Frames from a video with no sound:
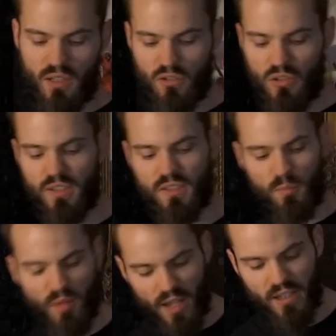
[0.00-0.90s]
just
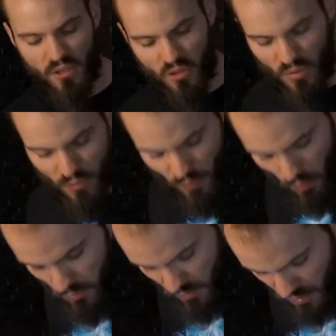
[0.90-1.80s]
applied it to the
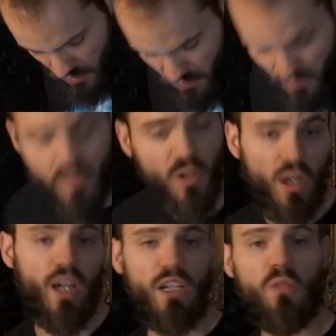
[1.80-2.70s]
foam
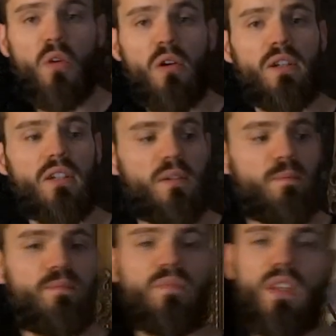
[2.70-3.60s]
and it worked.
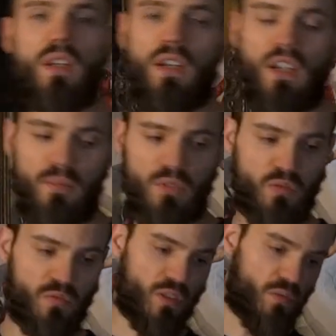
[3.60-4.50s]

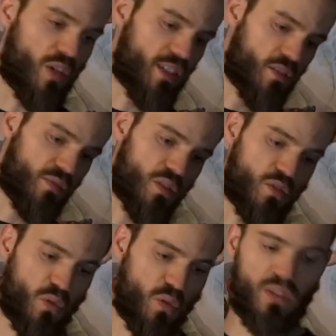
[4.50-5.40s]
The rest of the
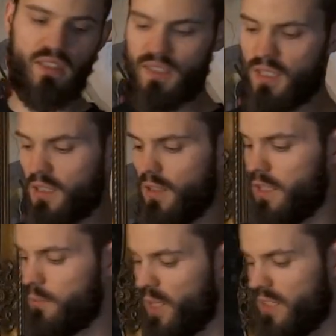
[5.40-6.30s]
sword is then
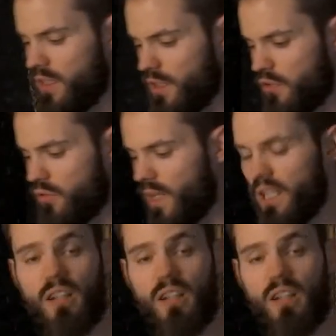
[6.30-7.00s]
like basic acrylic